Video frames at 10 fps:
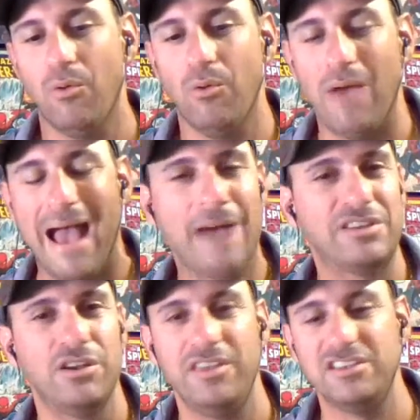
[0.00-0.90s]

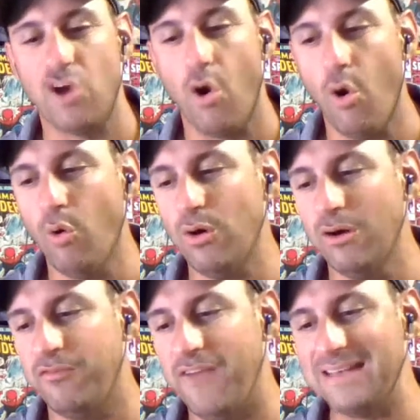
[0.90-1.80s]
after this whole
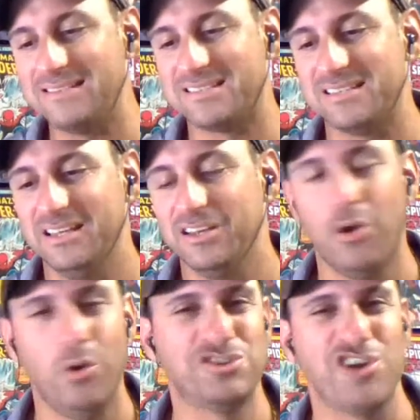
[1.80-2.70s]
event
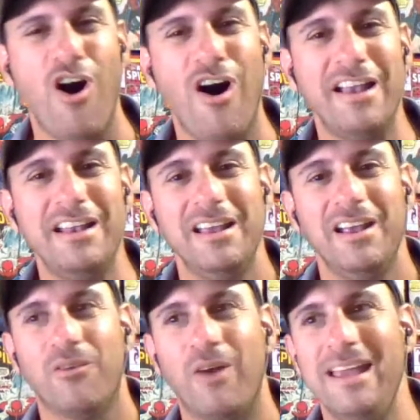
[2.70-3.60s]
goes on,
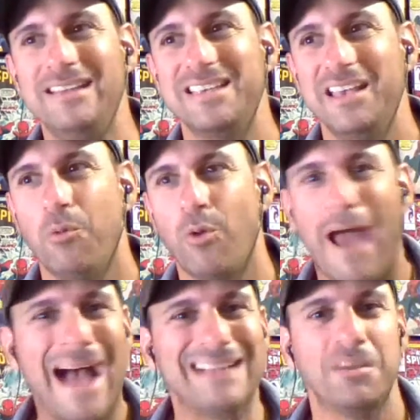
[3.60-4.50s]
right, we're
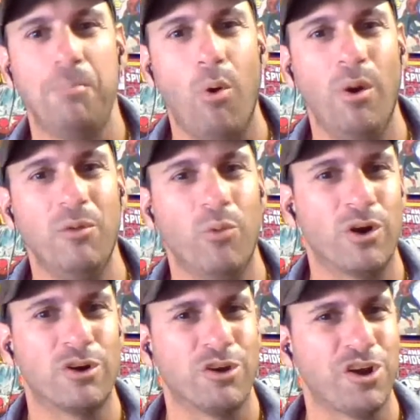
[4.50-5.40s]
at the point
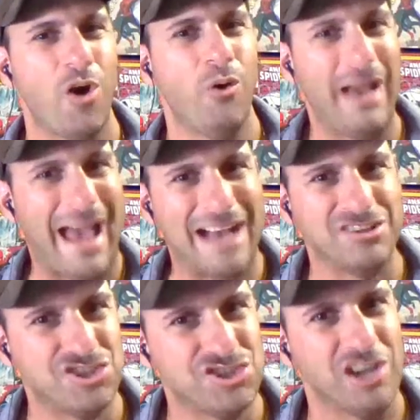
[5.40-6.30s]
where Krakoa
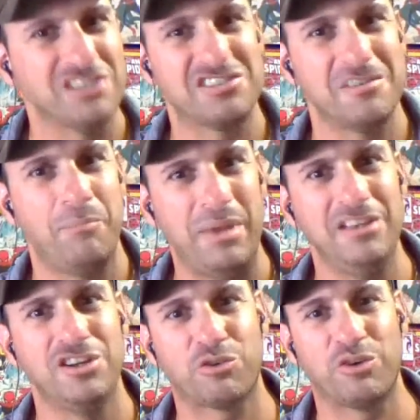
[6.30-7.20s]
has just
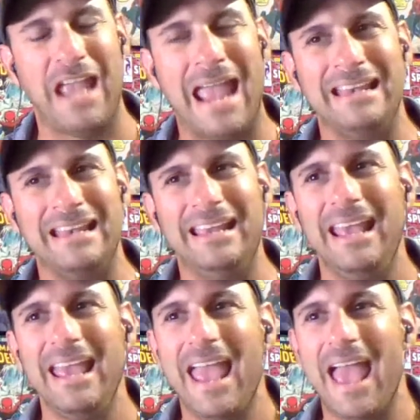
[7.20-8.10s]
been created,
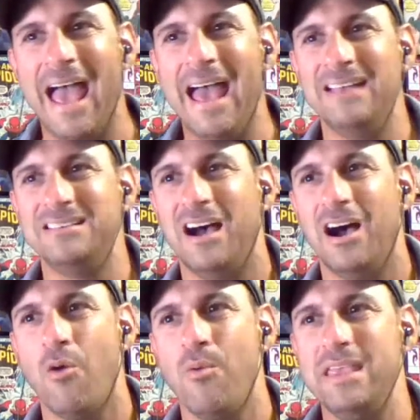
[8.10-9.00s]

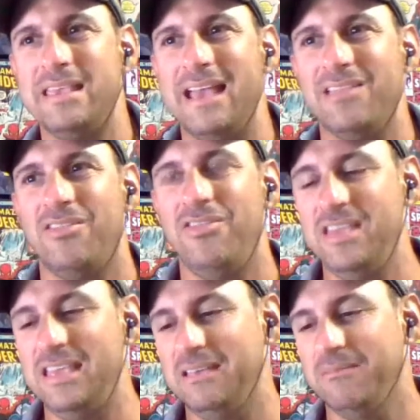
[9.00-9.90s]
and we get
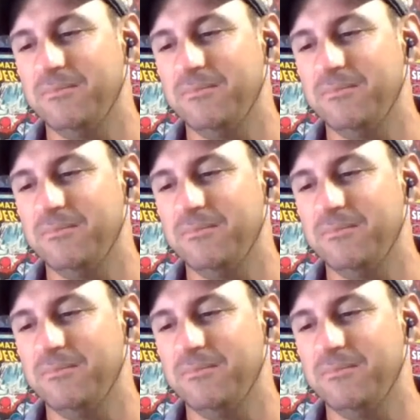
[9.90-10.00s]
the